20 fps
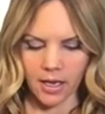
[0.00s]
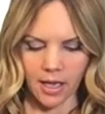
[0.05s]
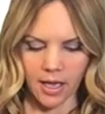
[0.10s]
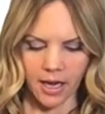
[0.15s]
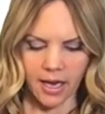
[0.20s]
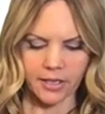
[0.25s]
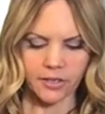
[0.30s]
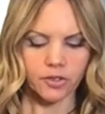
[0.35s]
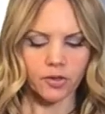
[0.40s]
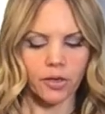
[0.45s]
And
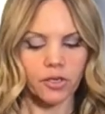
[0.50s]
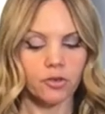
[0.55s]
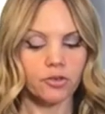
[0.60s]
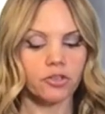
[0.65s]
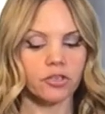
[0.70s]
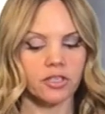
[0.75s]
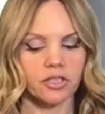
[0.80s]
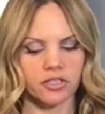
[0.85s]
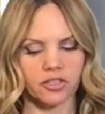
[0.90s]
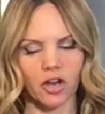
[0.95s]
I
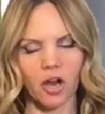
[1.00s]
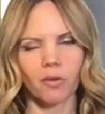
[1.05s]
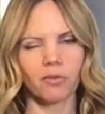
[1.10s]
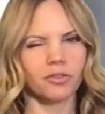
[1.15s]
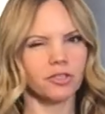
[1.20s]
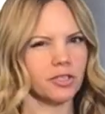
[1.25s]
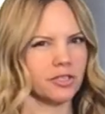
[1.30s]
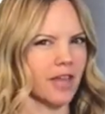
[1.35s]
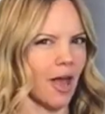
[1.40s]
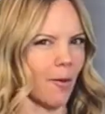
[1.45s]
usually start
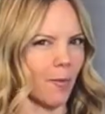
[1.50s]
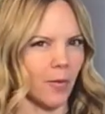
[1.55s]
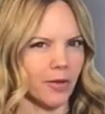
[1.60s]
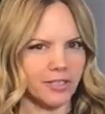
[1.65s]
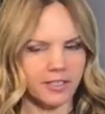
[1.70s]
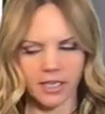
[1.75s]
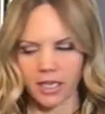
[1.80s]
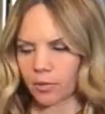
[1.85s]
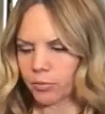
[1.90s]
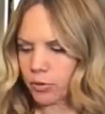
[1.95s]
with just that
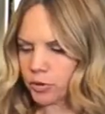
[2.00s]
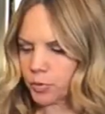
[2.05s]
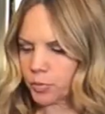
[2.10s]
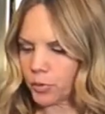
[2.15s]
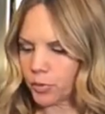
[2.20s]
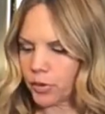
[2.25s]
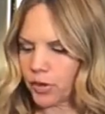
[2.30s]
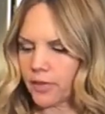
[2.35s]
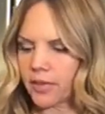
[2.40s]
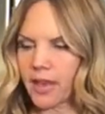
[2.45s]
1
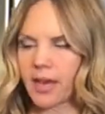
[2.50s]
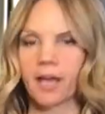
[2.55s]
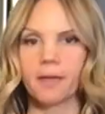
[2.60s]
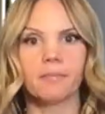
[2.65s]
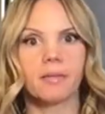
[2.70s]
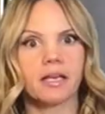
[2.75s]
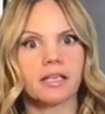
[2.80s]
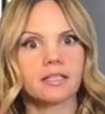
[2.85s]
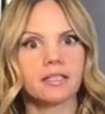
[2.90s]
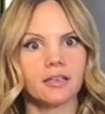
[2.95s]
tablespoon, and then I
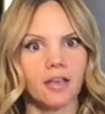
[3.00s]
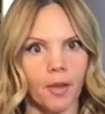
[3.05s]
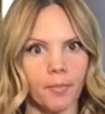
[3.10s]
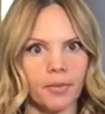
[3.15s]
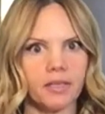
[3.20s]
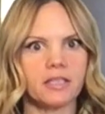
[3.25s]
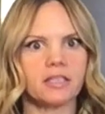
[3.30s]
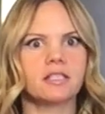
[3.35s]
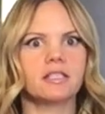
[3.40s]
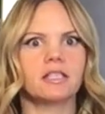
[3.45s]
mix it
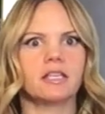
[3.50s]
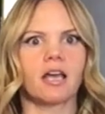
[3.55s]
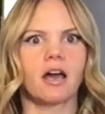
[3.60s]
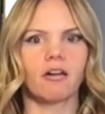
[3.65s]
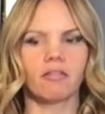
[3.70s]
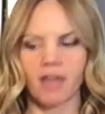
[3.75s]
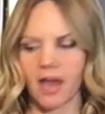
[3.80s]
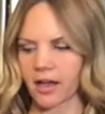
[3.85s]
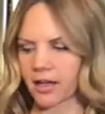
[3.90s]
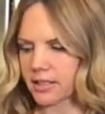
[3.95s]
up and see
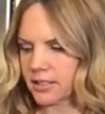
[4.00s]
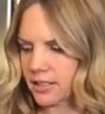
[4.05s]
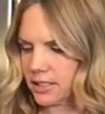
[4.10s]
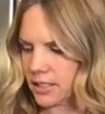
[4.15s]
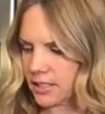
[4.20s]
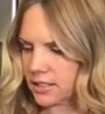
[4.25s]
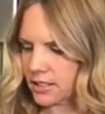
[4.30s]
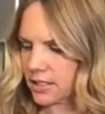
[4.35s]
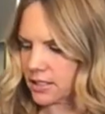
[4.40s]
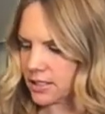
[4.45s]
how that
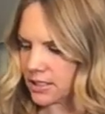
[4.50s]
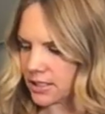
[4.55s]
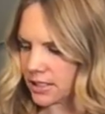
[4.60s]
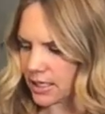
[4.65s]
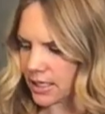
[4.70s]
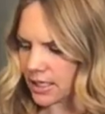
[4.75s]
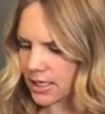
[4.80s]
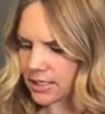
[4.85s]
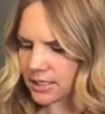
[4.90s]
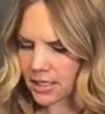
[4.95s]

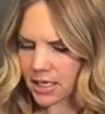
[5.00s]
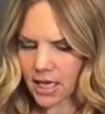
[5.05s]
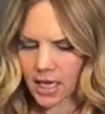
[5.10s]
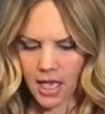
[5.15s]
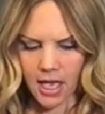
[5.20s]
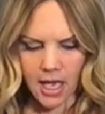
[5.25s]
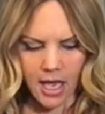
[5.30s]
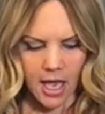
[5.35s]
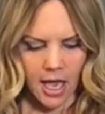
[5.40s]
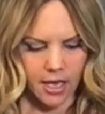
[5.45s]
consistency is.
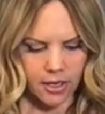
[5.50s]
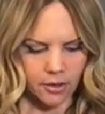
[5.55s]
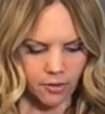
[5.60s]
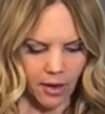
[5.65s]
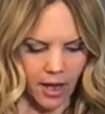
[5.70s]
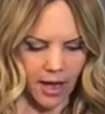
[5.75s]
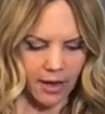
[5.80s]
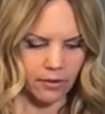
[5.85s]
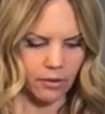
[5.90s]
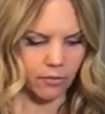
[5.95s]
And you
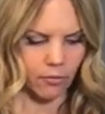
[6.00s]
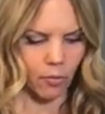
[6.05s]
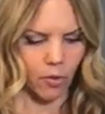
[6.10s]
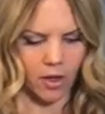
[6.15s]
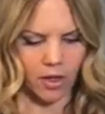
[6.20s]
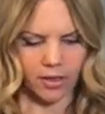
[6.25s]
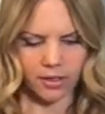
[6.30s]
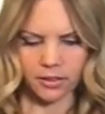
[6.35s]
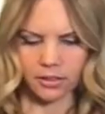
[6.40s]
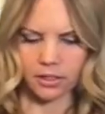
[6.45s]
kind of
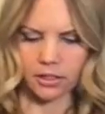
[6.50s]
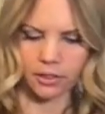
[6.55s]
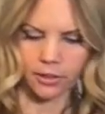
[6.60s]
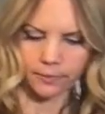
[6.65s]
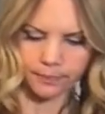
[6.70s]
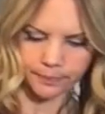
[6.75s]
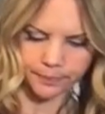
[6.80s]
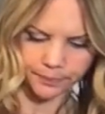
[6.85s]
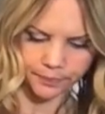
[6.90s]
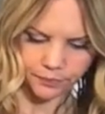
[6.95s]

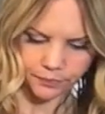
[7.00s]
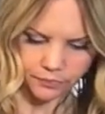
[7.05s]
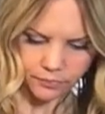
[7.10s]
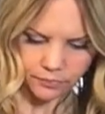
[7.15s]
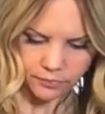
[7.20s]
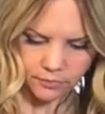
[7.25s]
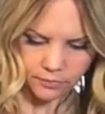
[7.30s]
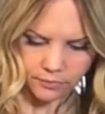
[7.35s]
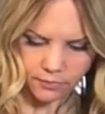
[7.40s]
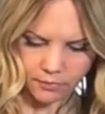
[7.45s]
want
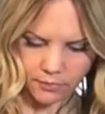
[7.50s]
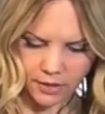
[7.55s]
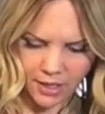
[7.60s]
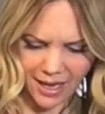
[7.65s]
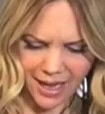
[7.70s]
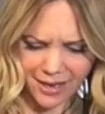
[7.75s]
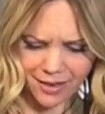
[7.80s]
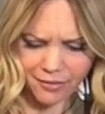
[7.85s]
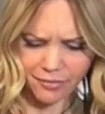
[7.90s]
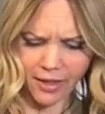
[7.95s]

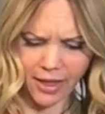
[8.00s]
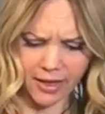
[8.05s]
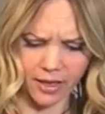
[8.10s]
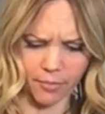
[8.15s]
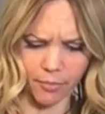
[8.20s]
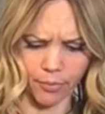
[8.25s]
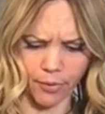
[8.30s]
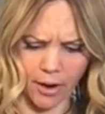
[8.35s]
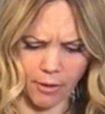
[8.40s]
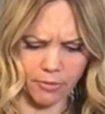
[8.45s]
like
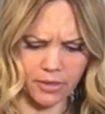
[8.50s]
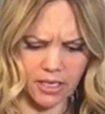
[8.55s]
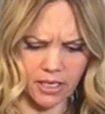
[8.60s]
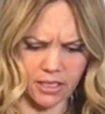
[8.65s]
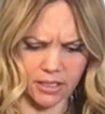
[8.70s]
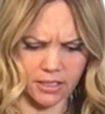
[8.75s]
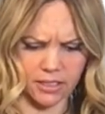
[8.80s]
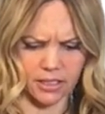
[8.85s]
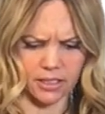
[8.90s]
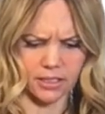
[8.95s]
a brownie
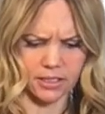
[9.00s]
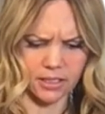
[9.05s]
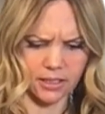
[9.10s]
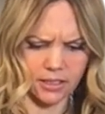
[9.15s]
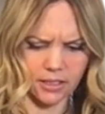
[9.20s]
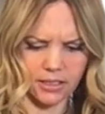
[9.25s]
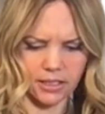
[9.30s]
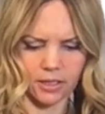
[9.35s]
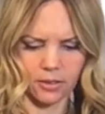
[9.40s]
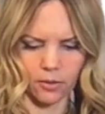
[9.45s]

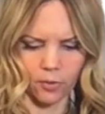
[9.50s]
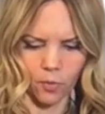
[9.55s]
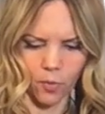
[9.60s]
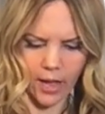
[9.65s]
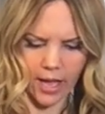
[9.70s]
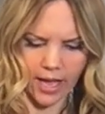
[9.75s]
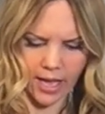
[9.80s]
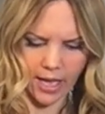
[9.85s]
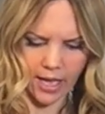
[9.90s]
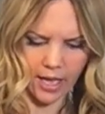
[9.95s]
consistency in a
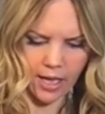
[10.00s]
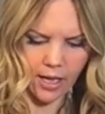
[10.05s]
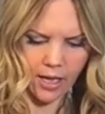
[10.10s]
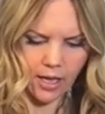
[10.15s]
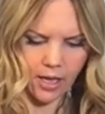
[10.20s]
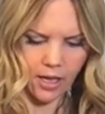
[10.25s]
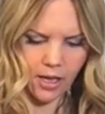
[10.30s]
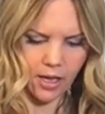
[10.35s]
way,